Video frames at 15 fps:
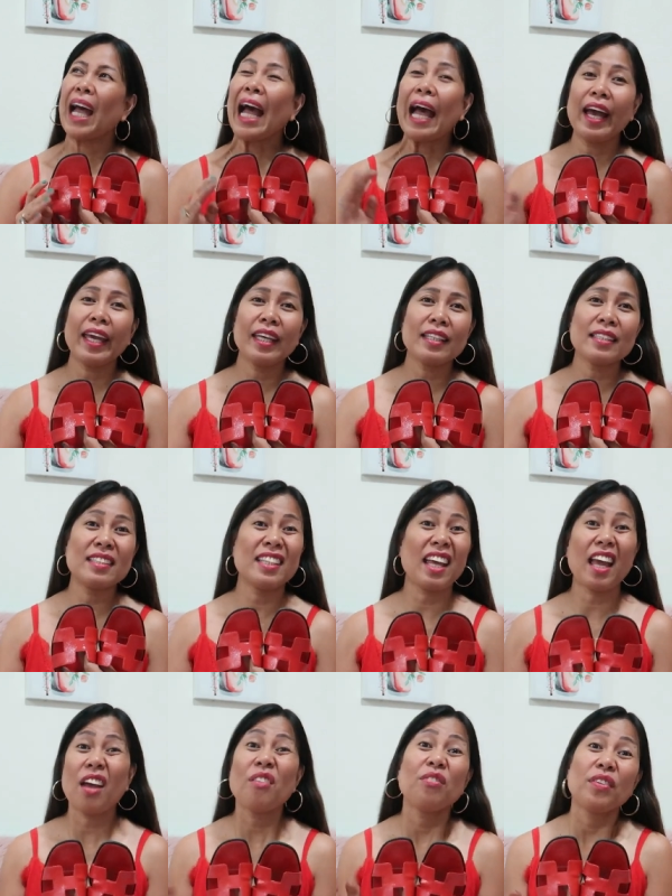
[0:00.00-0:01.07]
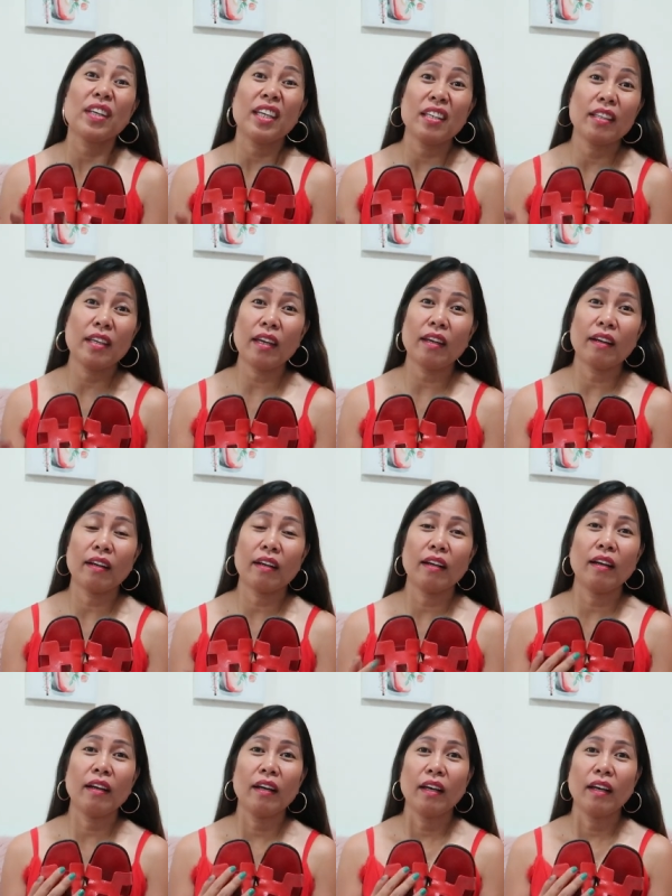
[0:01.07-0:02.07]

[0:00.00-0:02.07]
hikes every year